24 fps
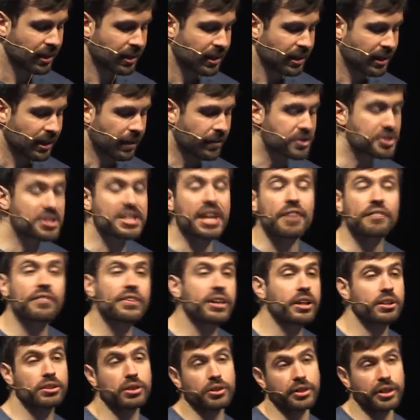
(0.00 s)
Now, there's definitely
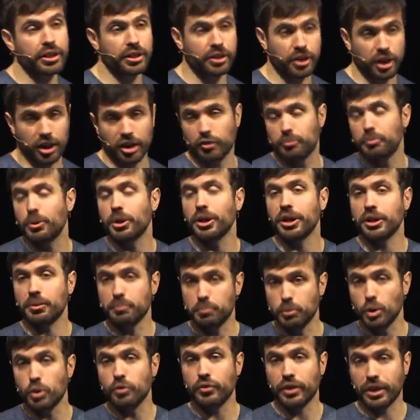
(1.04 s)
a learning curve
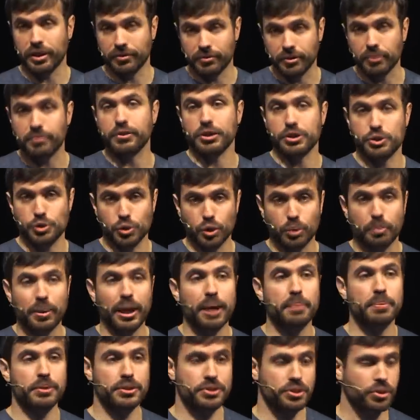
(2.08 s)
moving from virtual
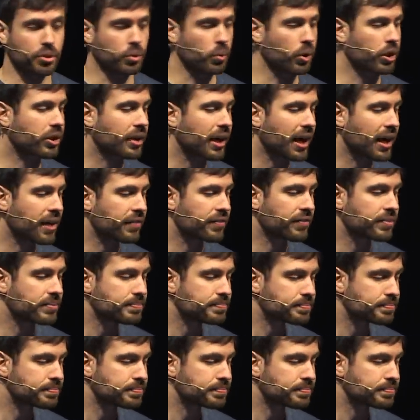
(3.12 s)
paper to the work graph.